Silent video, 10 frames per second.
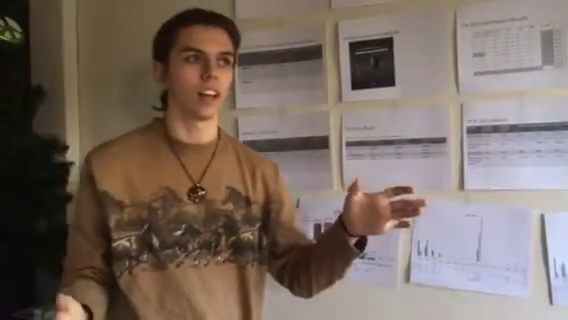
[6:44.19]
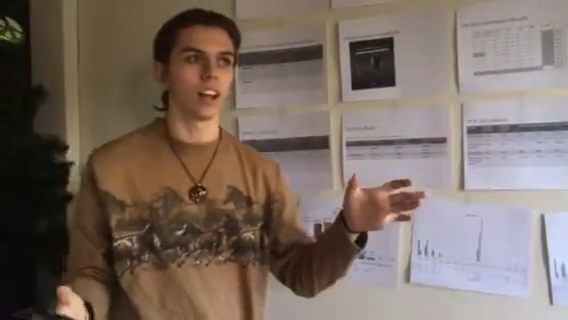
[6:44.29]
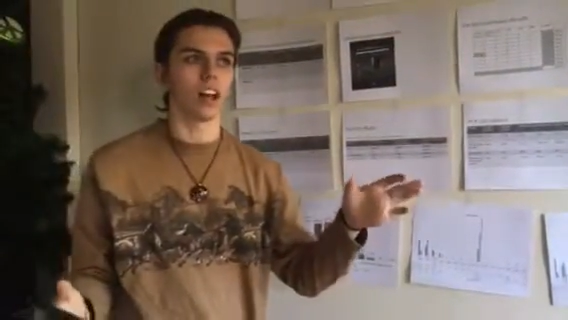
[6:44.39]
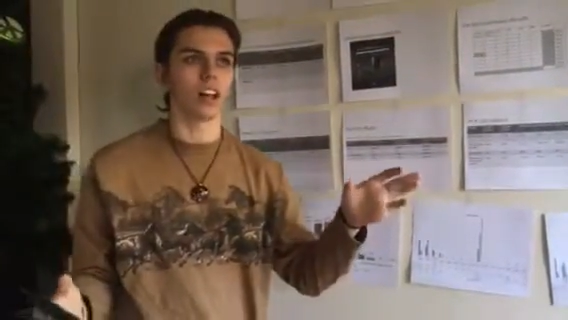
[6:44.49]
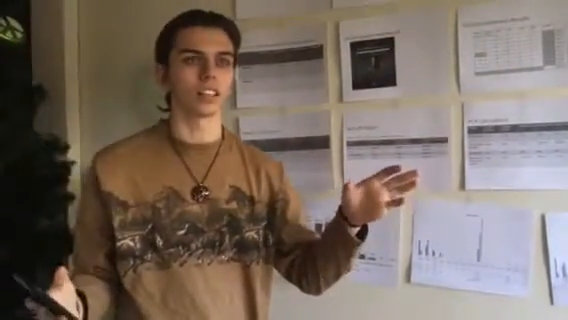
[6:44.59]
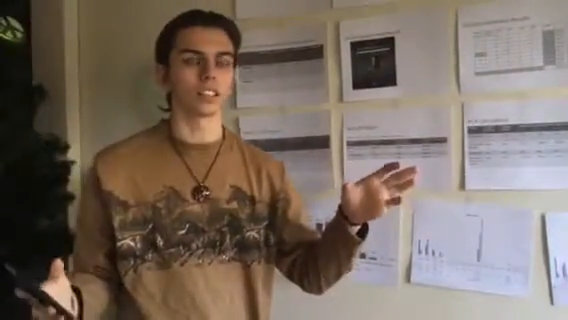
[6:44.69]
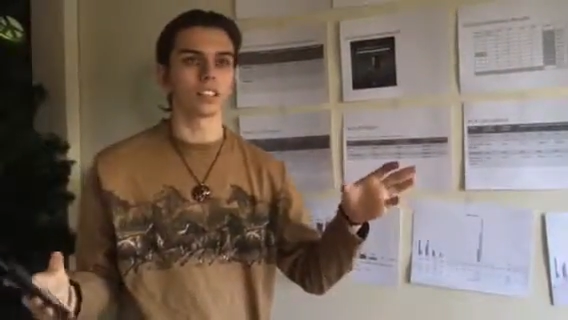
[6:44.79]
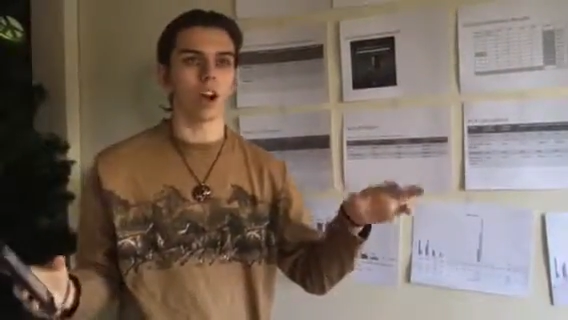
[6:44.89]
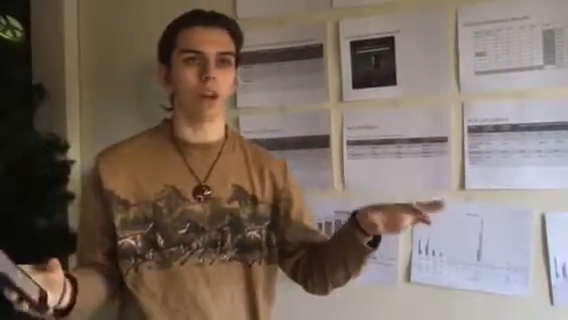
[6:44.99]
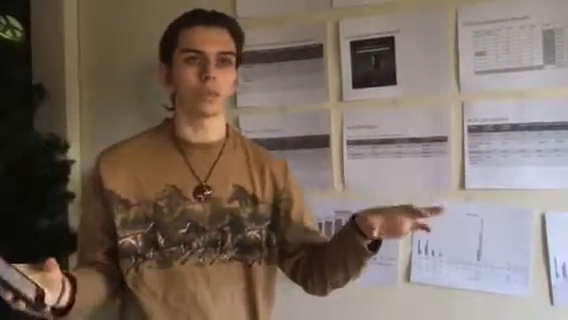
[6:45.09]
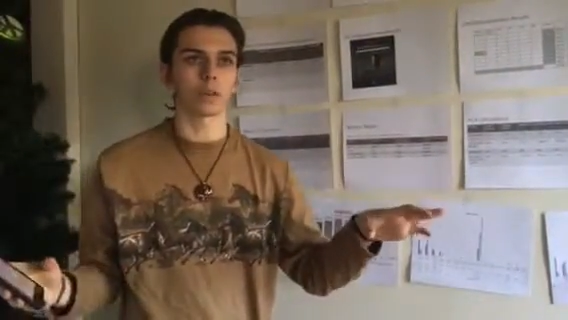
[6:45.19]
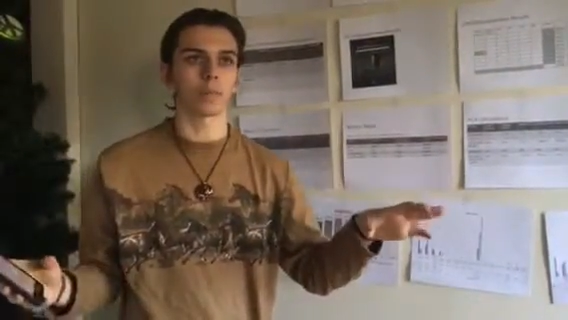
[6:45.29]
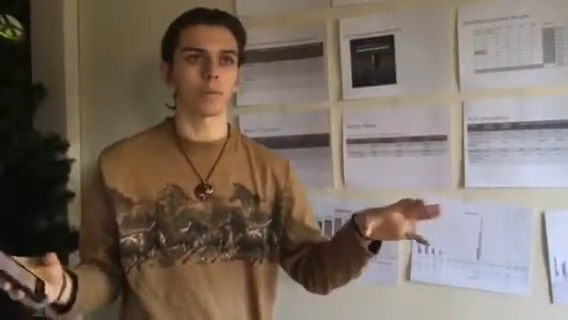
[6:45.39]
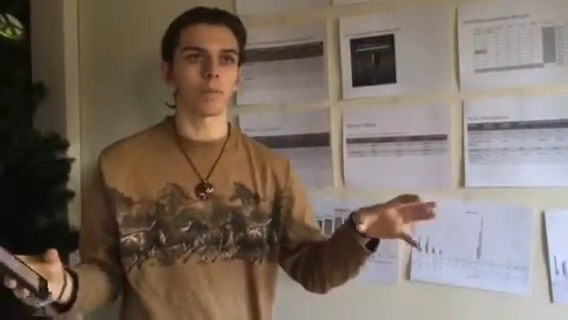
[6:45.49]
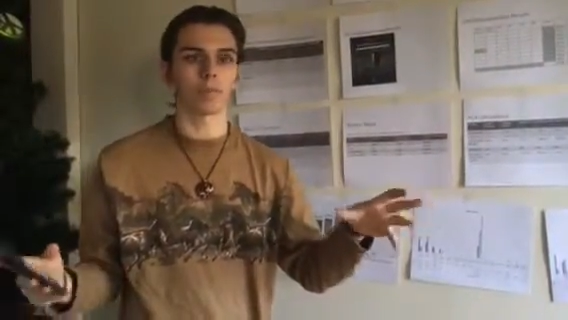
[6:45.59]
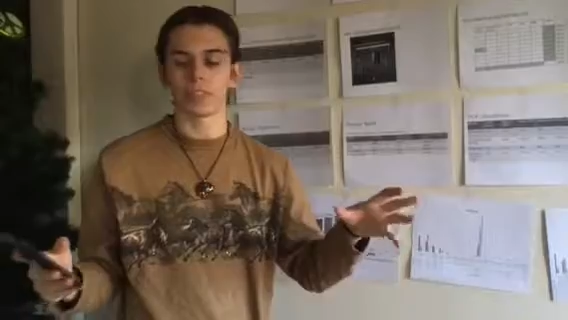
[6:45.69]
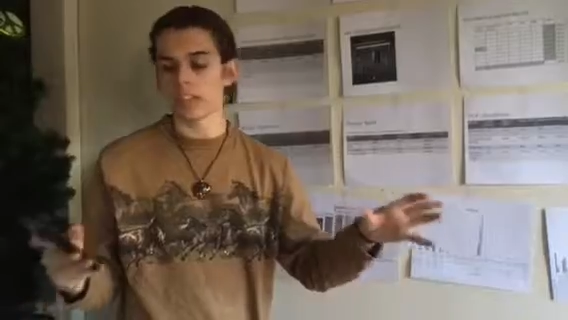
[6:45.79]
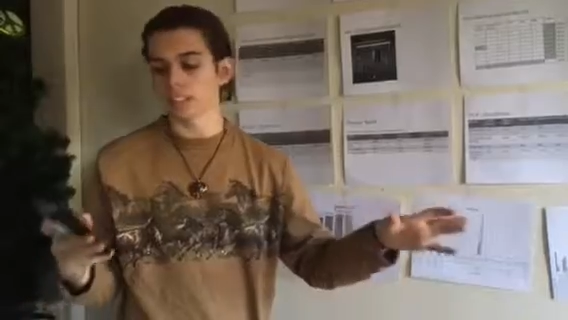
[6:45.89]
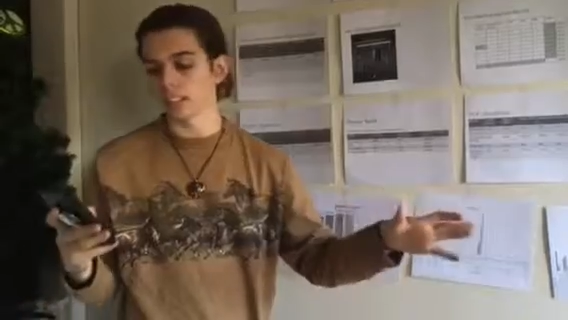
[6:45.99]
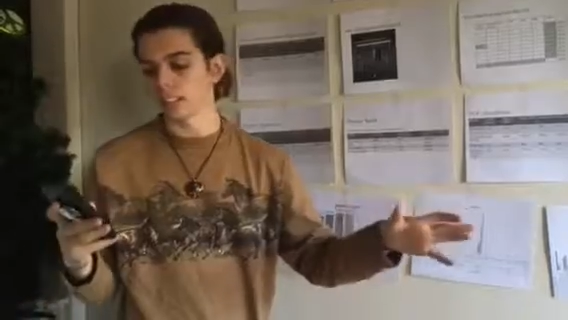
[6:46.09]
has a
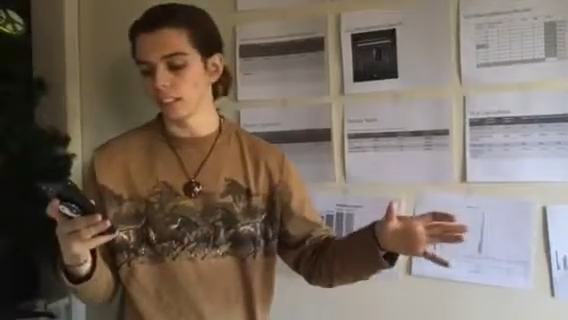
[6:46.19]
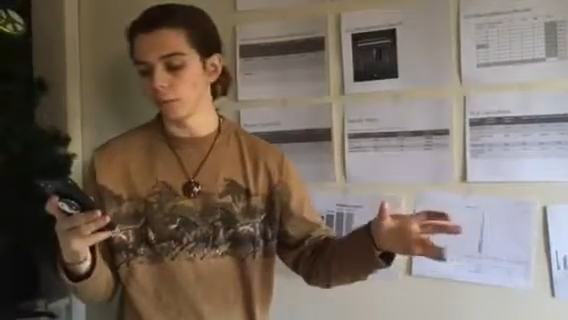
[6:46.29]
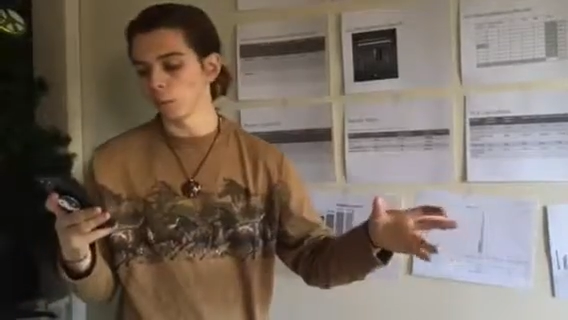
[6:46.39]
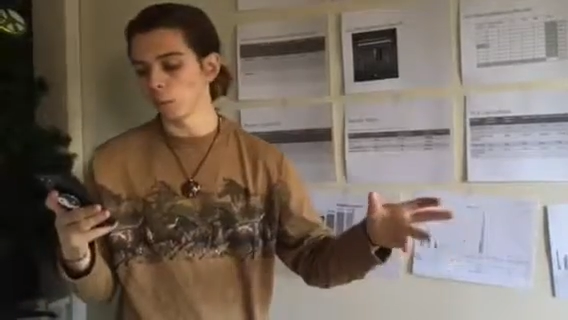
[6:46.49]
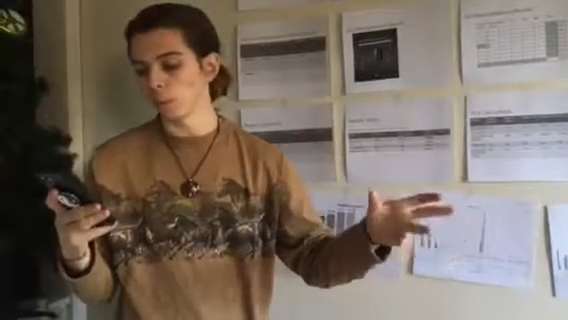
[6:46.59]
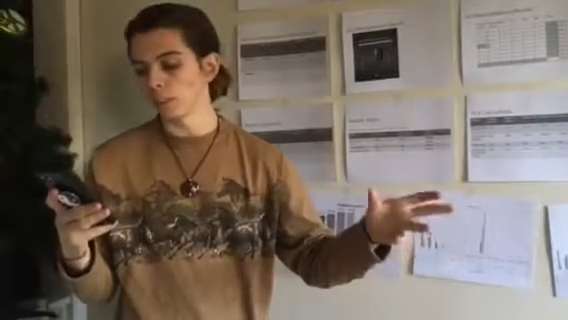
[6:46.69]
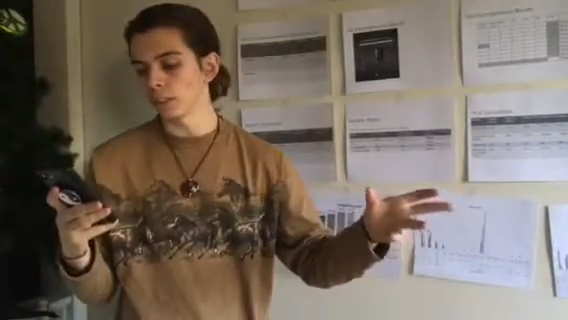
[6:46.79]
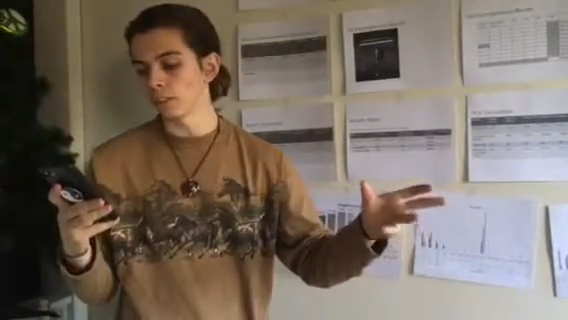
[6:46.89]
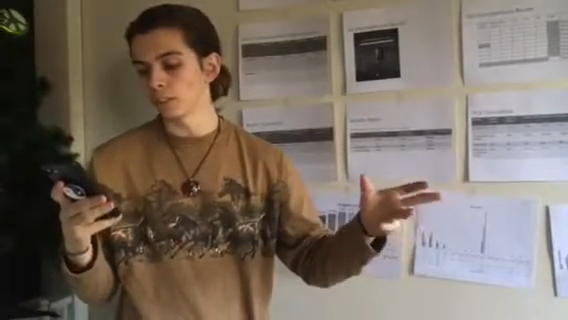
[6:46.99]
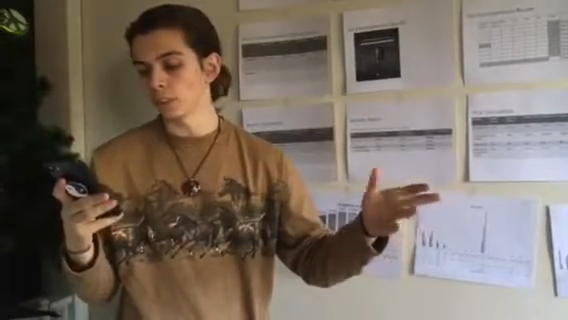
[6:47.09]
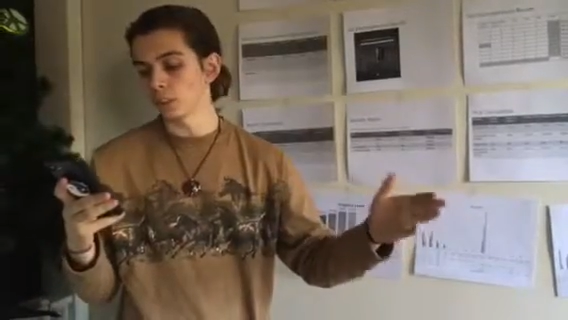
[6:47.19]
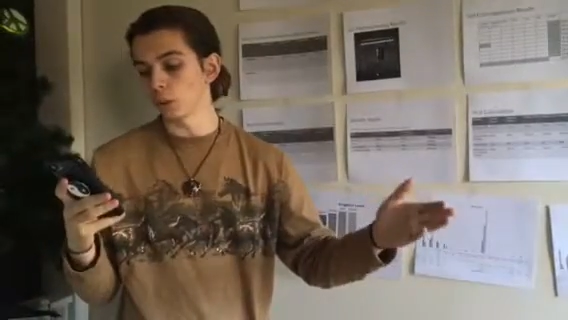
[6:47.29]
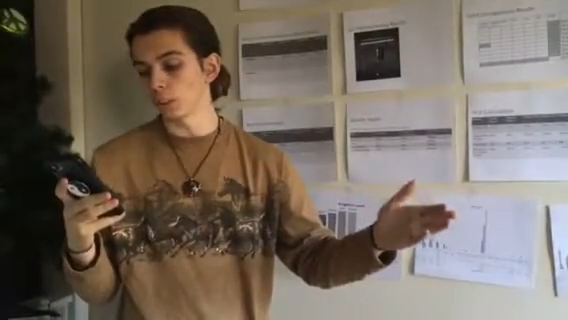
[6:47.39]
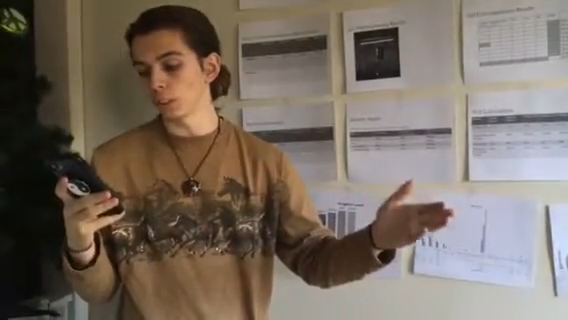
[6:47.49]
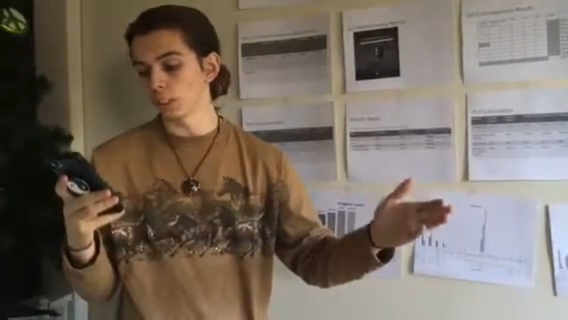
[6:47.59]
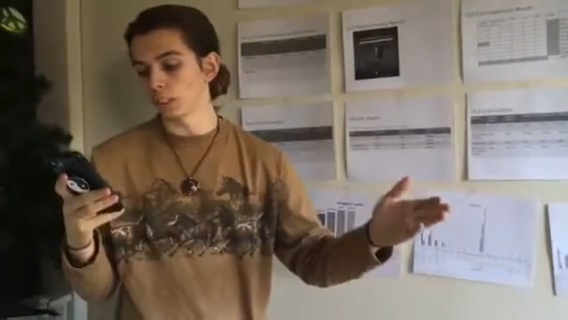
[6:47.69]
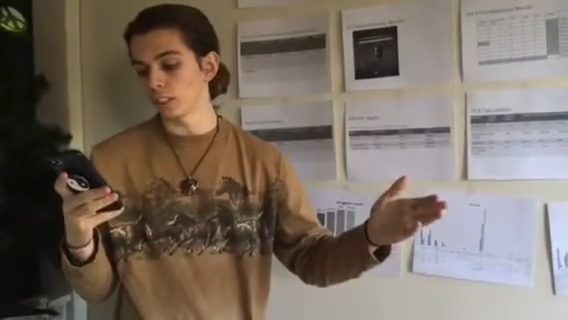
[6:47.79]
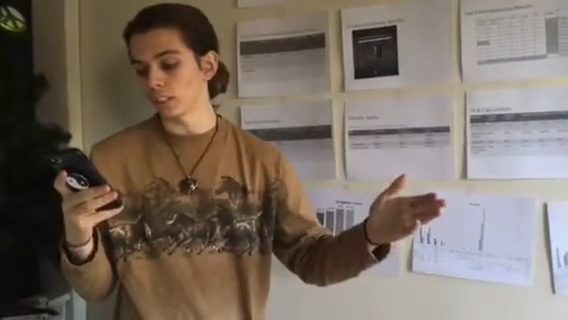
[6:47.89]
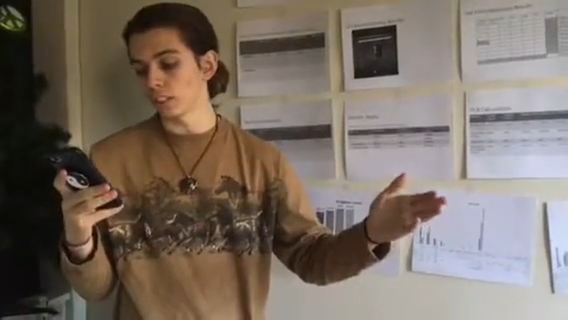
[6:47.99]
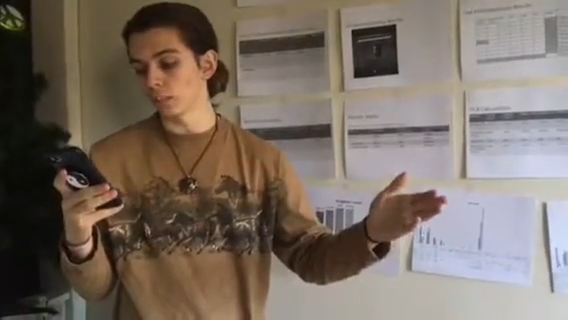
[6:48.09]
absorbance of
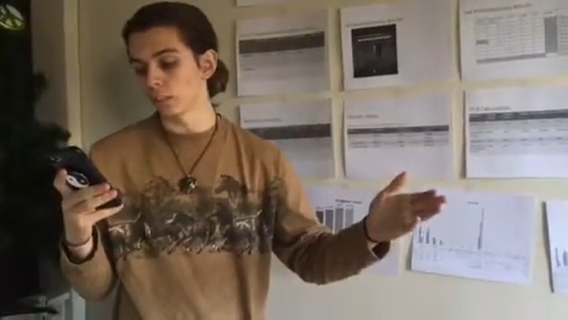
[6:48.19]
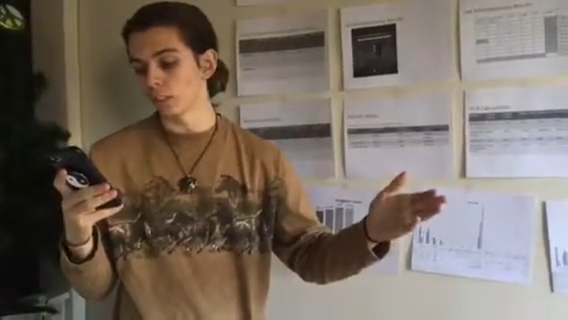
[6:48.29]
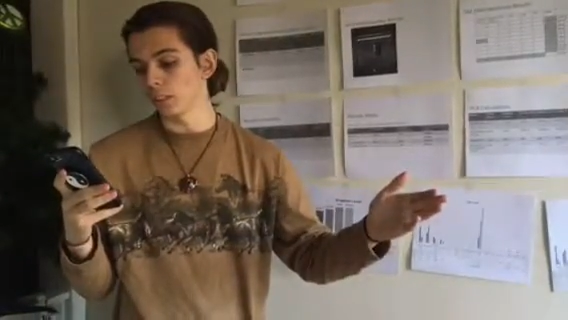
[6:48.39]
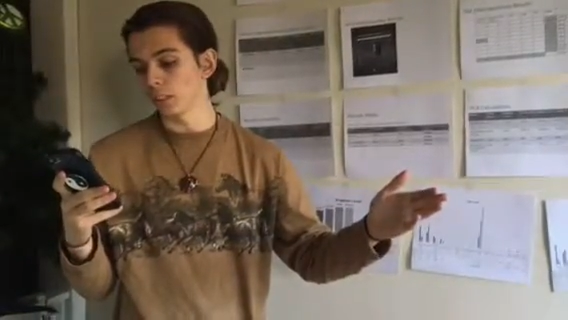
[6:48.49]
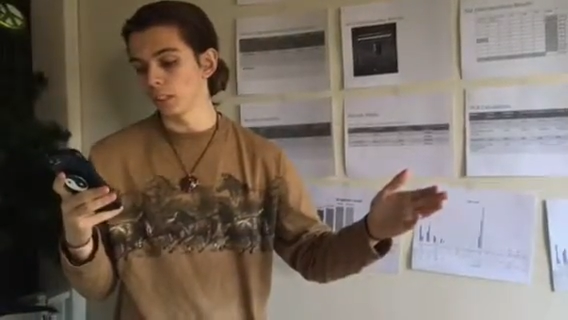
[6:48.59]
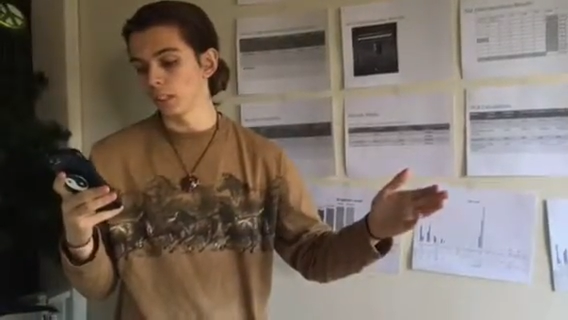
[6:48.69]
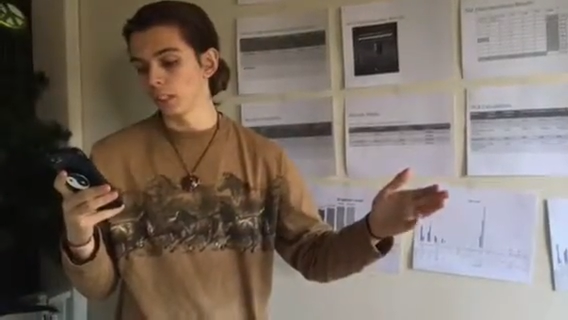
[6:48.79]
260 nanometers,